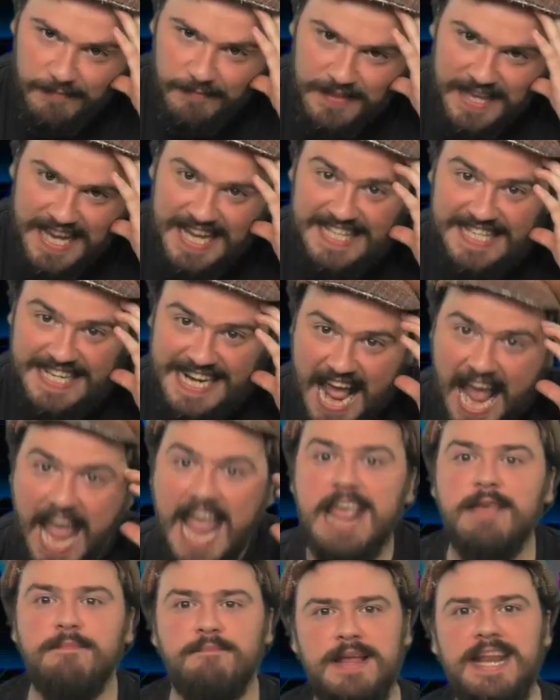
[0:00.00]
It's an
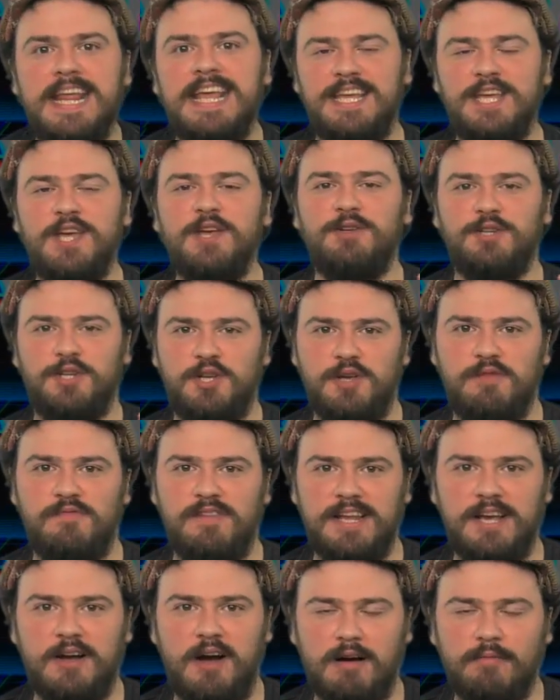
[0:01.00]
8-minute YouTube
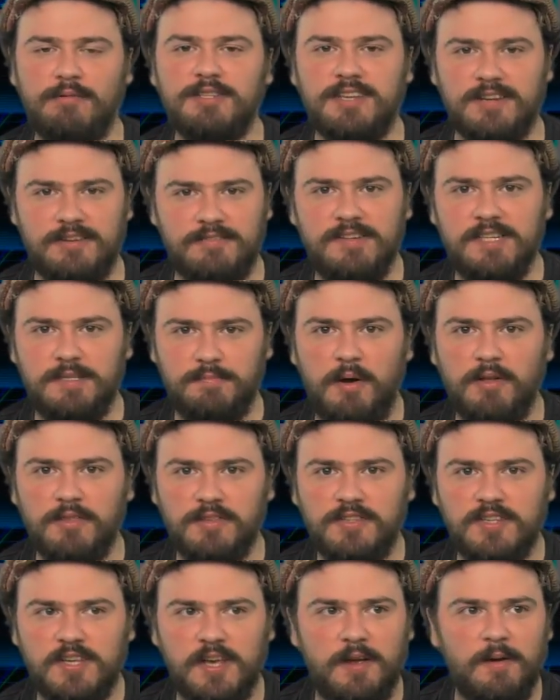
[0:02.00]
video I was going to
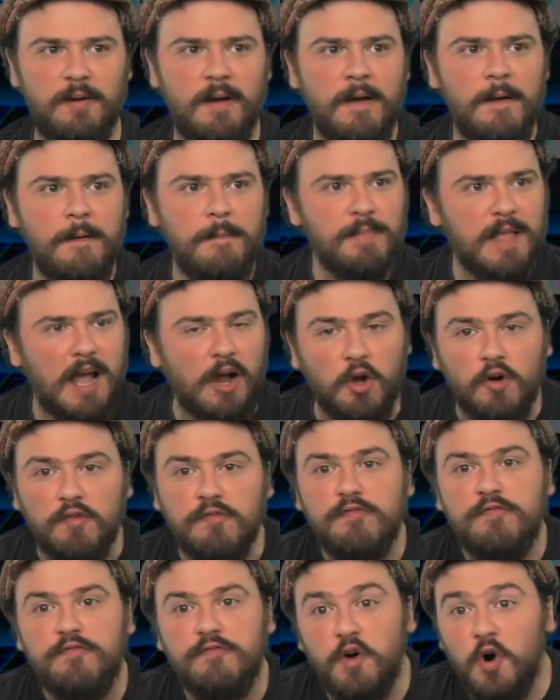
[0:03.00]
respond to. I got
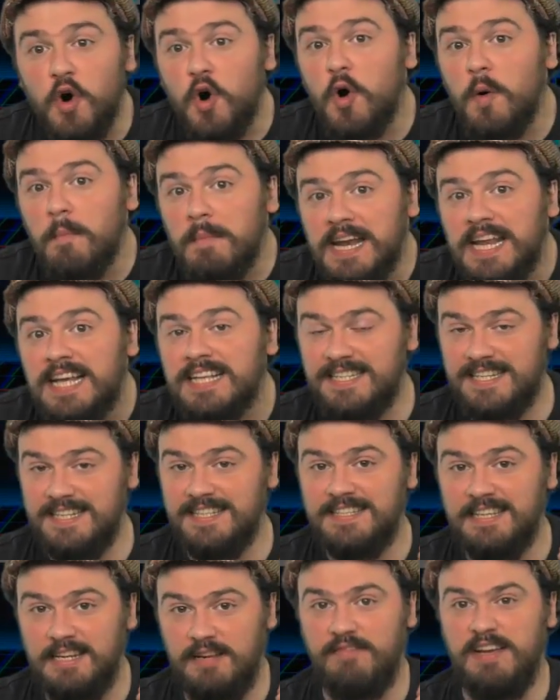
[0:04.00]
4 minutes
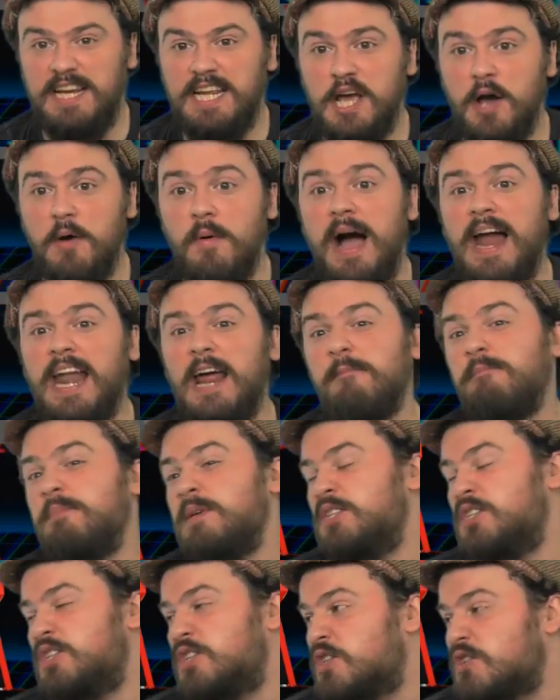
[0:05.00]
into the video and I've
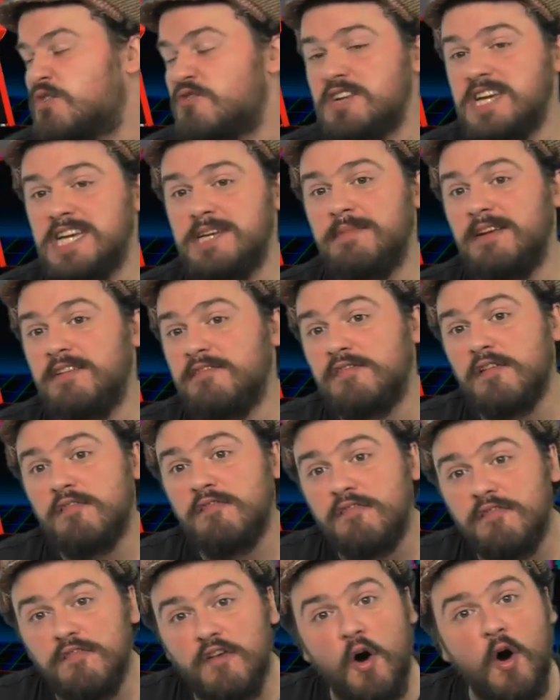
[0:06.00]
been screaming for
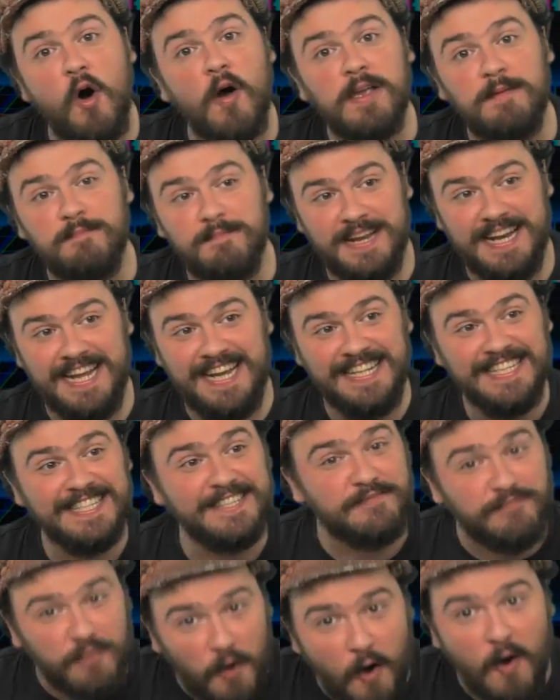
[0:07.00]
40
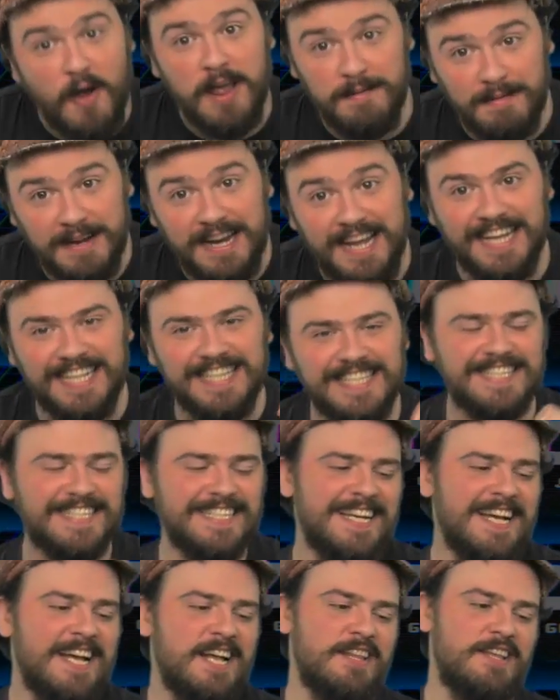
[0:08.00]
minutes. 40 minutes
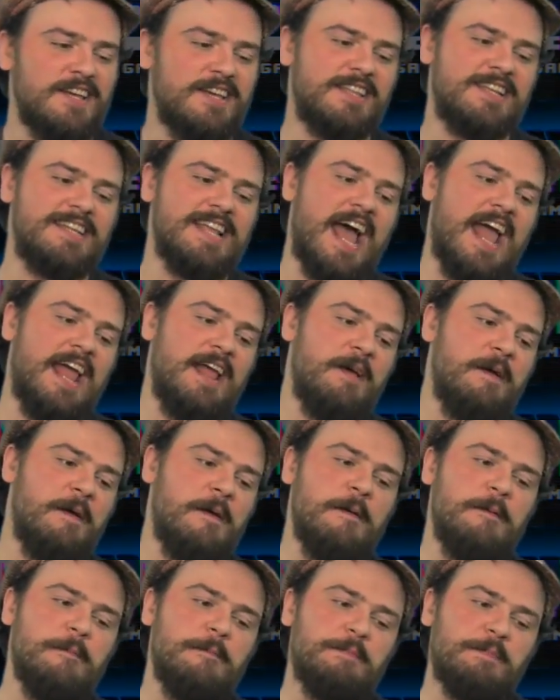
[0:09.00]
the other day.
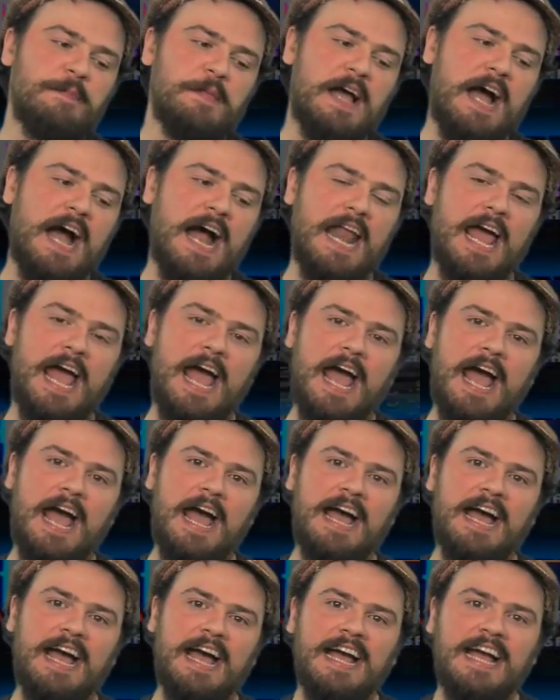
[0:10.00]

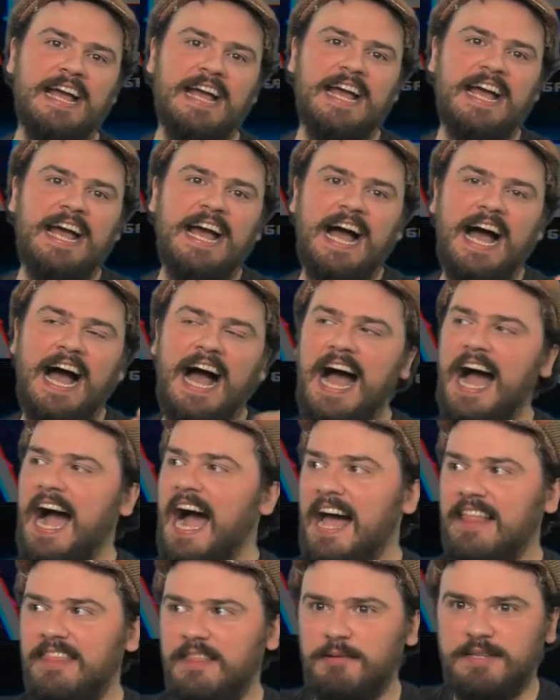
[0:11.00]
And
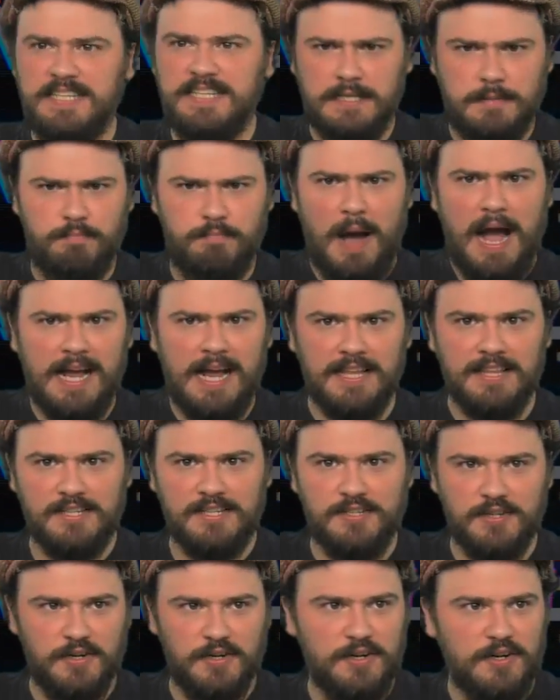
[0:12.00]
there was this bang at the
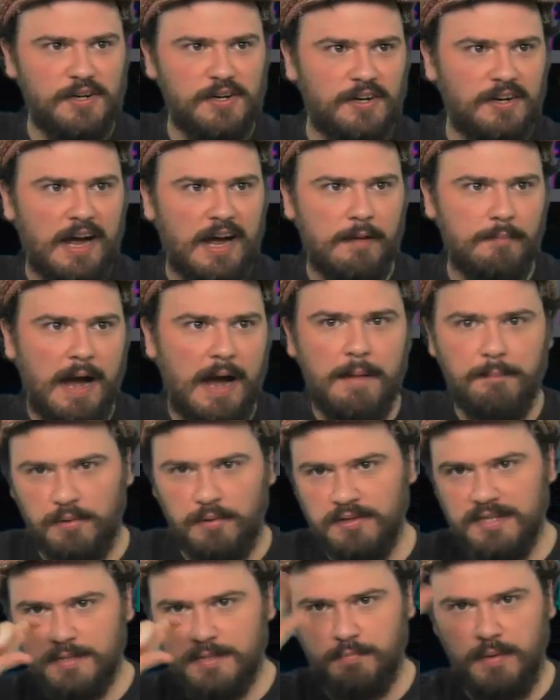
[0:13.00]
door. I might
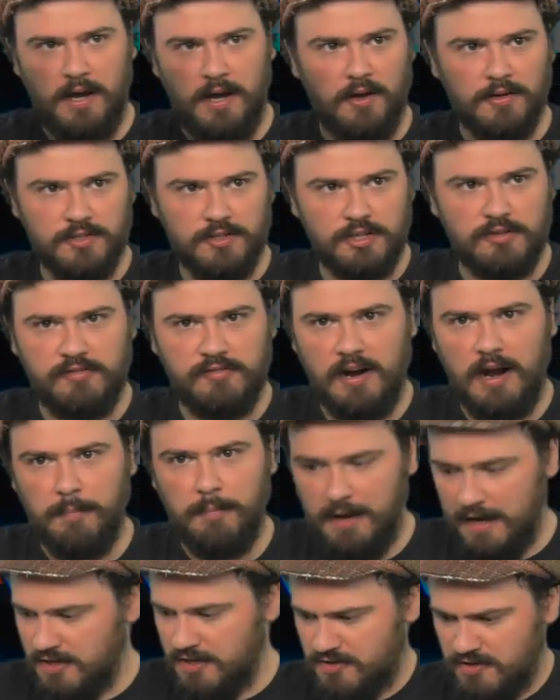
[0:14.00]
put this bit on just for our
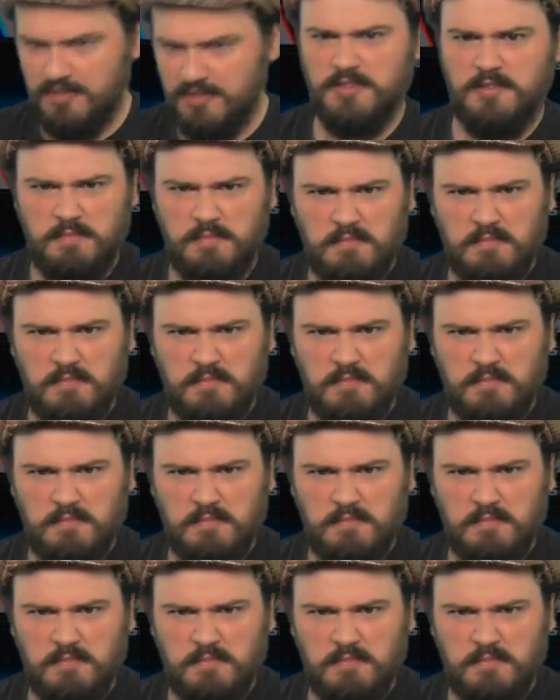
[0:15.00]
patrons.